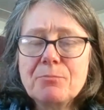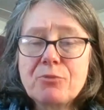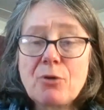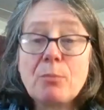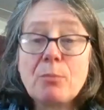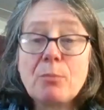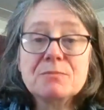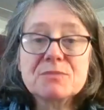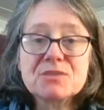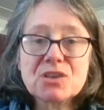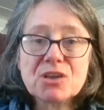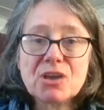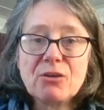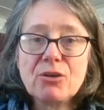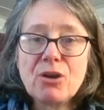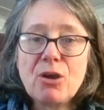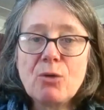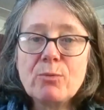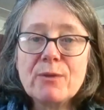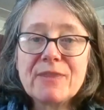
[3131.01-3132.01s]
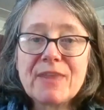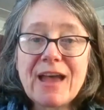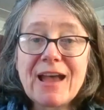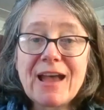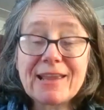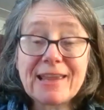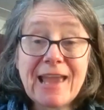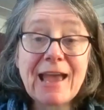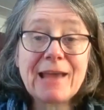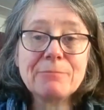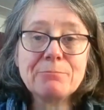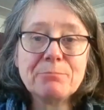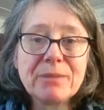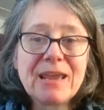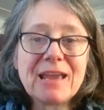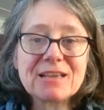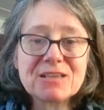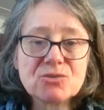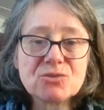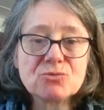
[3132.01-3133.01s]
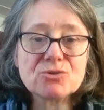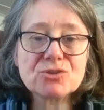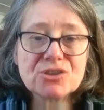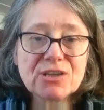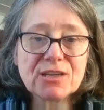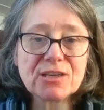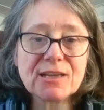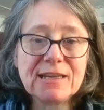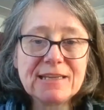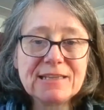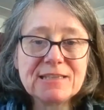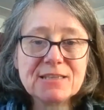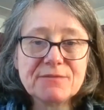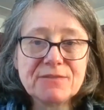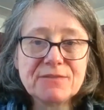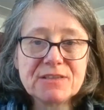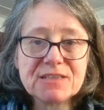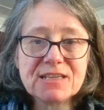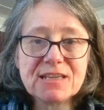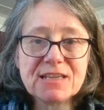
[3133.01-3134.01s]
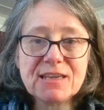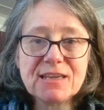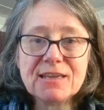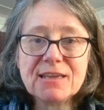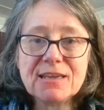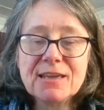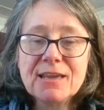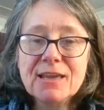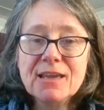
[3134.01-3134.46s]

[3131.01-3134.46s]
problems that go along with that can be exhausting and lead to fatigue.